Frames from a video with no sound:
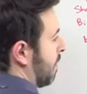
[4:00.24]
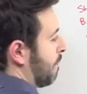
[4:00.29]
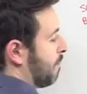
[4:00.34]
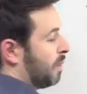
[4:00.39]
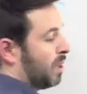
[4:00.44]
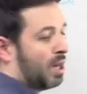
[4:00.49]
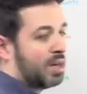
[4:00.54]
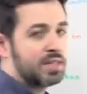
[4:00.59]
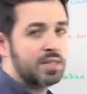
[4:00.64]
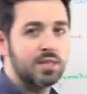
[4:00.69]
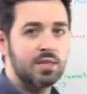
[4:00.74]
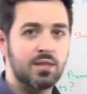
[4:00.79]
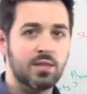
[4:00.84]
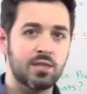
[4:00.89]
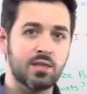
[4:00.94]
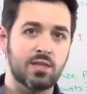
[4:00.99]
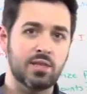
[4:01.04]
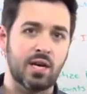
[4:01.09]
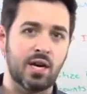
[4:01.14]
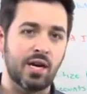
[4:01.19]
the plus
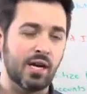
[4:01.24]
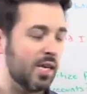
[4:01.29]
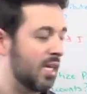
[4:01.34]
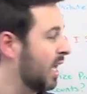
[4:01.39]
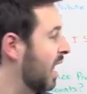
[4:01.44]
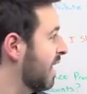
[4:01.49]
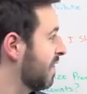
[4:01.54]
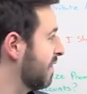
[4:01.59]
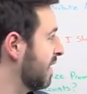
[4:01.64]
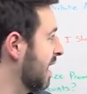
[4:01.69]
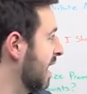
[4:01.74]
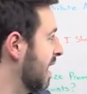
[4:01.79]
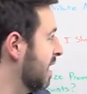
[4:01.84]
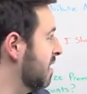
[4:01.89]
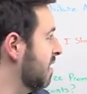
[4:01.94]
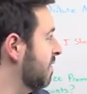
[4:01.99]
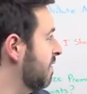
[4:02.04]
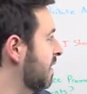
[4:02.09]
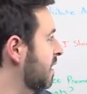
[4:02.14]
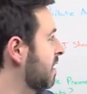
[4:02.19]
sign at the
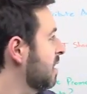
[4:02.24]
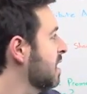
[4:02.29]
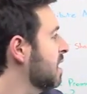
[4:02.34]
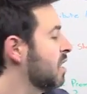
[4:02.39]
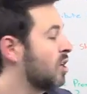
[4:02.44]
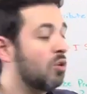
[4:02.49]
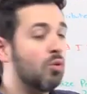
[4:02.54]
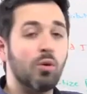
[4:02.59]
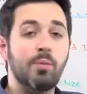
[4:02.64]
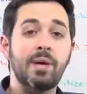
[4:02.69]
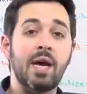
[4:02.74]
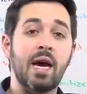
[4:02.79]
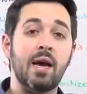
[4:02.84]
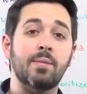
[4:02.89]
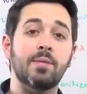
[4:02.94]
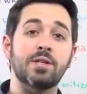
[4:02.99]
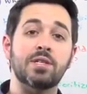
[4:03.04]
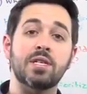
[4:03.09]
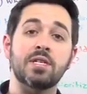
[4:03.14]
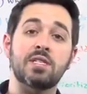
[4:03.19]
end of it, you will be
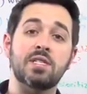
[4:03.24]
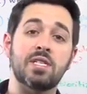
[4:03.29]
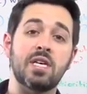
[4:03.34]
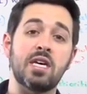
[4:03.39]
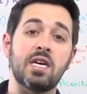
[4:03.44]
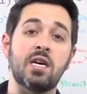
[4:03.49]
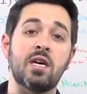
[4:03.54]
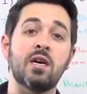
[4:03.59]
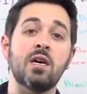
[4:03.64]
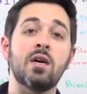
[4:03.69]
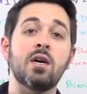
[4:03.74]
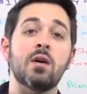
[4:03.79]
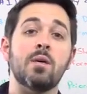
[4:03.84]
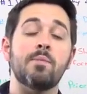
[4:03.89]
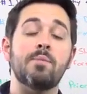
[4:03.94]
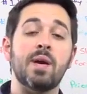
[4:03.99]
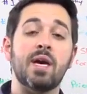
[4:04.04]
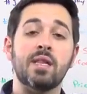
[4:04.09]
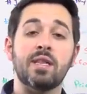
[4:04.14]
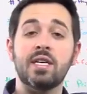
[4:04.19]
able to see
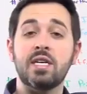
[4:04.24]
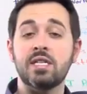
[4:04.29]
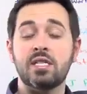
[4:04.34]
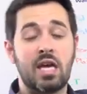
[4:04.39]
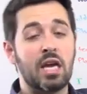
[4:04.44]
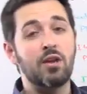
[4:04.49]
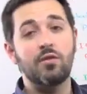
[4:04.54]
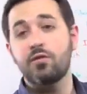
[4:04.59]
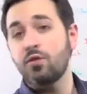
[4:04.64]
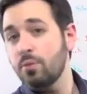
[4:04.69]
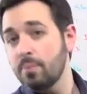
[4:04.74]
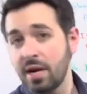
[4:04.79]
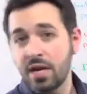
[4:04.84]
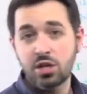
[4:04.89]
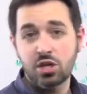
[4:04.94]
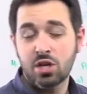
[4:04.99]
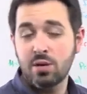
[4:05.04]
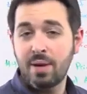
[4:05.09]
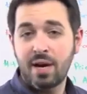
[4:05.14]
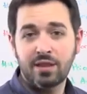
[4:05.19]
Bitly's
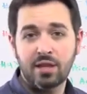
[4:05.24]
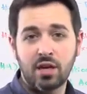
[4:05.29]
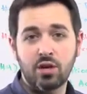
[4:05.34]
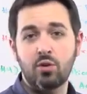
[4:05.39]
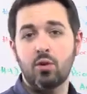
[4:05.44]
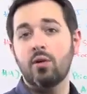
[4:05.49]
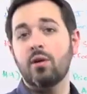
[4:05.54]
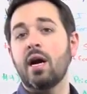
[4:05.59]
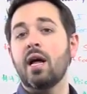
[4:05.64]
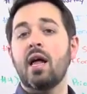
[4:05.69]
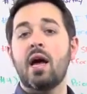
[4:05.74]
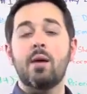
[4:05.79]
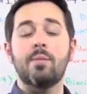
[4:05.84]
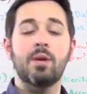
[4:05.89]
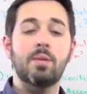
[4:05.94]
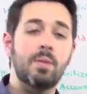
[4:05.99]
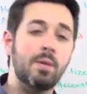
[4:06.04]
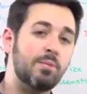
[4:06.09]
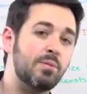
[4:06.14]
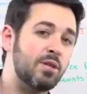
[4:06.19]
information about that URL, how
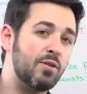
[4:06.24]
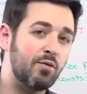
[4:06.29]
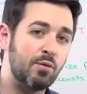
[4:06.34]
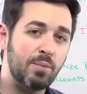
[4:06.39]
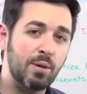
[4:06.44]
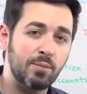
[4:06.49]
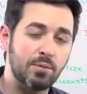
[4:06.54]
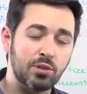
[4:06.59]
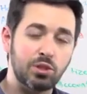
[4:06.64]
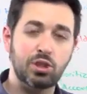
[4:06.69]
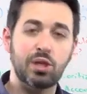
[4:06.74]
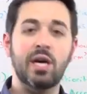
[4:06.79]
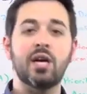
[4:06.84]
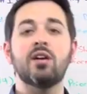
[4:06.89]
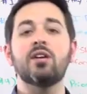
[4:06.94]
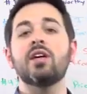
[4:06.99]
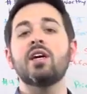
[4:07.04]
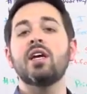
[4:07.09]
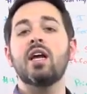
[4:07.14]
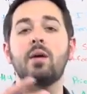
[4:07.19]
many different people
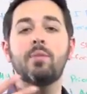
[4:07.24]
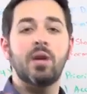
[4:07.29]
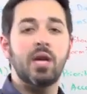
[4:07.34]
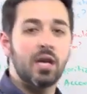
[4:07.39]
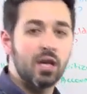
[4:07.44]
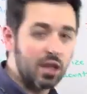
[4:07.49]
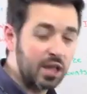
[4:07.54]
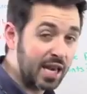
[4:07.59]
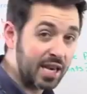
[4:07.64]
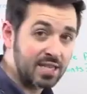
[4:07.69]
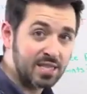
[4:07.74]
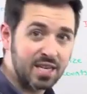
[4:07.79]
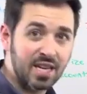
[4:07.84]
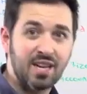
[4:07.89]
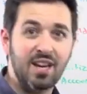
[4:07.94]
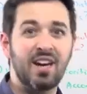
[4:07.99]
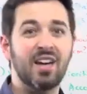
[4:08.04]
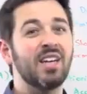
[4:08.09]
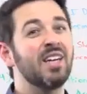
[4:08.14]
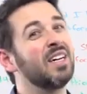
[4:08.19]
shared it, how many clicks it
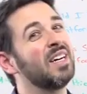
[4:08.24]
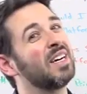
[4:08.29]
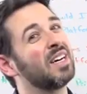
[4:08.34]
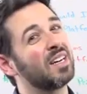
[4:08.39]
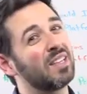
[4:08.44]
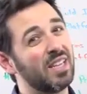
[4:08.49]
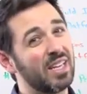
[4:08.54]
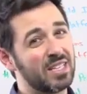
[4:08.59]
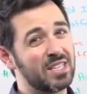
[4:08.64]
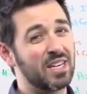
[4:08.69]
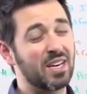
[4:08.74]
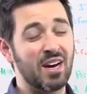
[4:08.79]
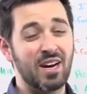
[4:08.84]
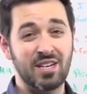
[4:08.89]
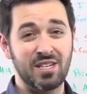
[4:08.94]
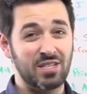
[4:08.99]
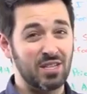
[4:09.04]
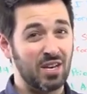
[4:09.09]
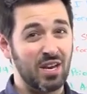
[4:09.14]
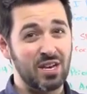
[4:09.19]
got. Clicks it
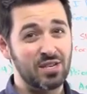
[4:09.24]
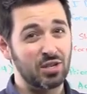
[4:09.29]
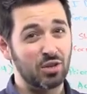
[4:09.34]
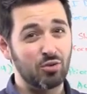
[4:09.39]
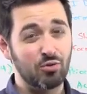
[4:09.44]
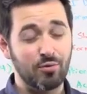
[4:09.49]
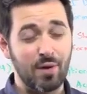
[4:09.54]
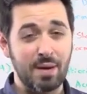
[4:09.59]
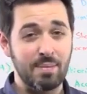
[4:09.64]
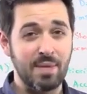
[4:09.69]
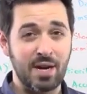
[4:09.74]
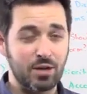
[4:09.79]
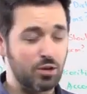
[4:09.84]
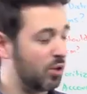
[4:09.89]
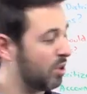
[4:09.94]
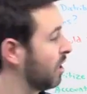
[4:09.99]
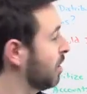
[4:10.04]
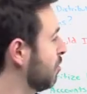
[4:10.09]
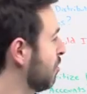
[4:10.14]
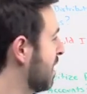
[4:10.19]
got is a great
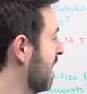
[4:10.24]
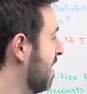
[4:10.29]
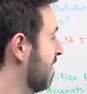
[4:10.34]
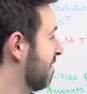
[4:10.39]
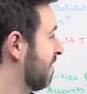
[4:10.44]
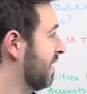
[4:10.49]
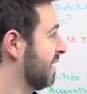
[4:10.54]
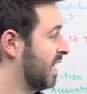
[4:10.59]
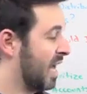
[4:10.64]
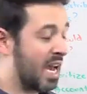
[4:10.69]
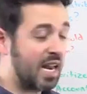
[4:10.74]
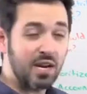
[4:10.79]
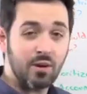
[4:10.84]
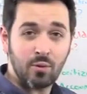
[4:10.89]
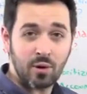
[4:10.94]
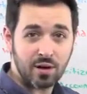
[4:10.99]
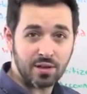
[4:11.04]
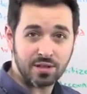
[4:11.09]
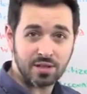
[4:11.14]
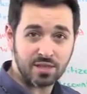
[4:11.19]
metric that you can't find
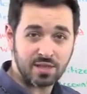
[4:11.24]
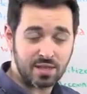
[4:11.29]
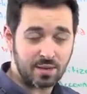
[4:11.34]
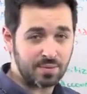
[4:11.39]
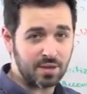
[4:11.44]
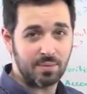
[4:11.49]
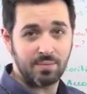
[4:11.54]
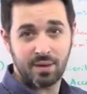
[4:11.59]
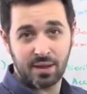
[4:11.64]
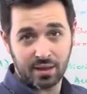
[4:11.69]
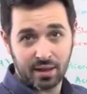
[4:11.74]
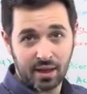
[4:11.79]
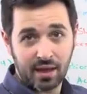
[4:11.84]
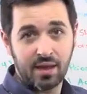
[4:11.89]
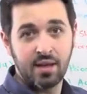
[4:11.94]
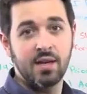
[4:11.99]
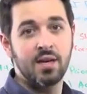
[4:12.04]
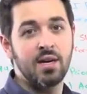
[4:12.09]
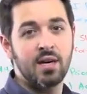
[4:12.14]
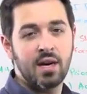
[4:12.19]
anywhere else except on Bitly.
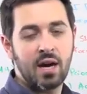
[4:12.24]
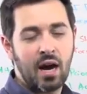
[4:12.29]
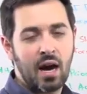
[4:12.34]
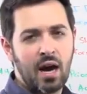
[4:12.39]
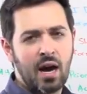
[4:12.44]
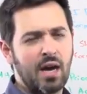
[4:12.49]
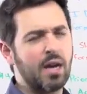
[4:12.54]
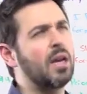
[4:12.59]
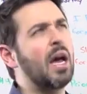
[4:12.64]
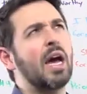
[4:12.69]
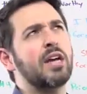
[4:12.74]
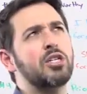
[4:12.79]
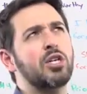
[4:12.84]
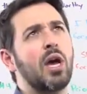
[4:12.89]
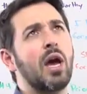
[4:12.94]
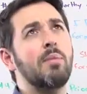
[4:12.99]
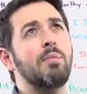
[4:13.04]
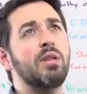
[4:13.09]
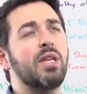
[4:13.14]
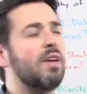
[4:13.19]

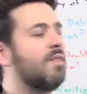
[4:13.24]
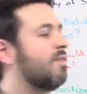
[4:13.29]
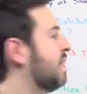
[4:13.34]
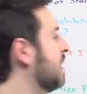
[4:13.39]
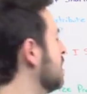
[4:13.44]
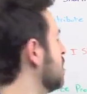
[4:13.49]
Actually, I believe